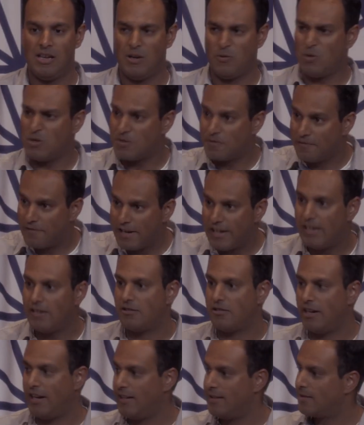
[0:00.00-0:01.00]
It was very
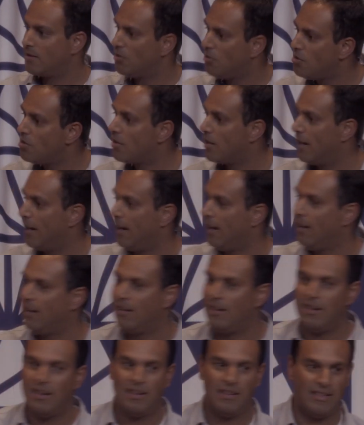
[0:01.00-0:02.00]
dry, so dry
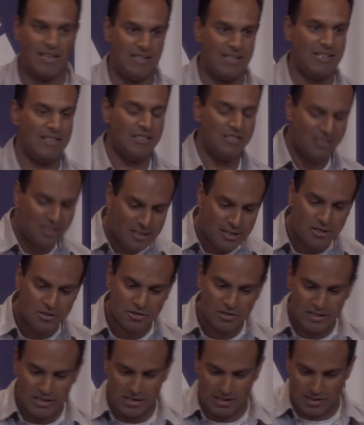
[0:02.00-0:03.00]
that it
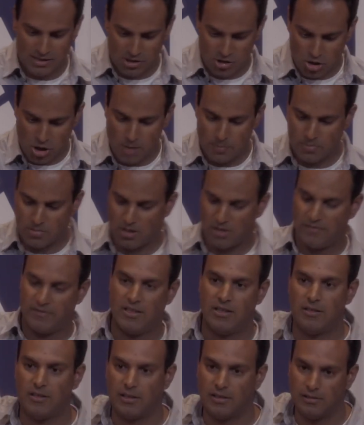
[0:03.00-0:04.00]
literally just chopped
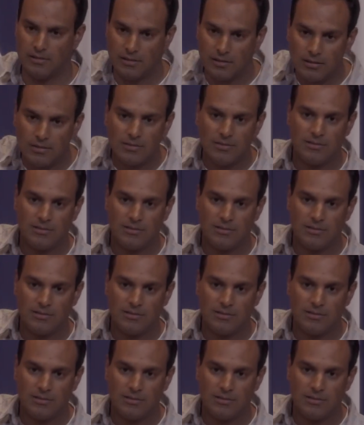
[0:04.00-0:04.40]
off the hurricane.